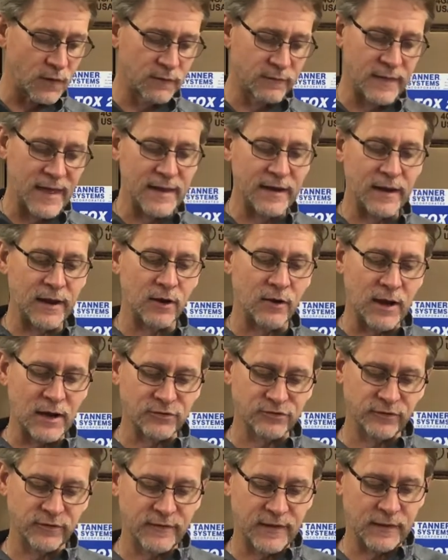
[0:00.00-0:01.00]
That air
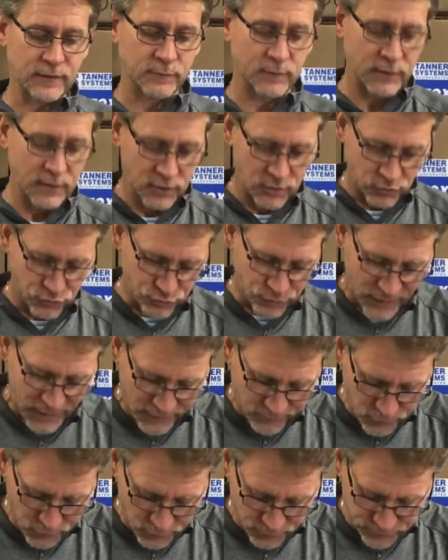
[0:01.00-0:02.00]
actually then
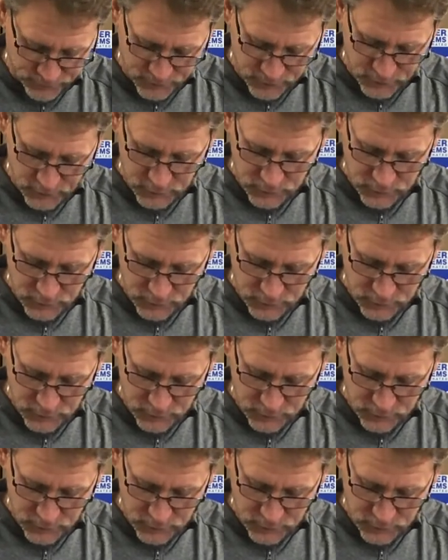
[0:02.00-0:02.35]
travels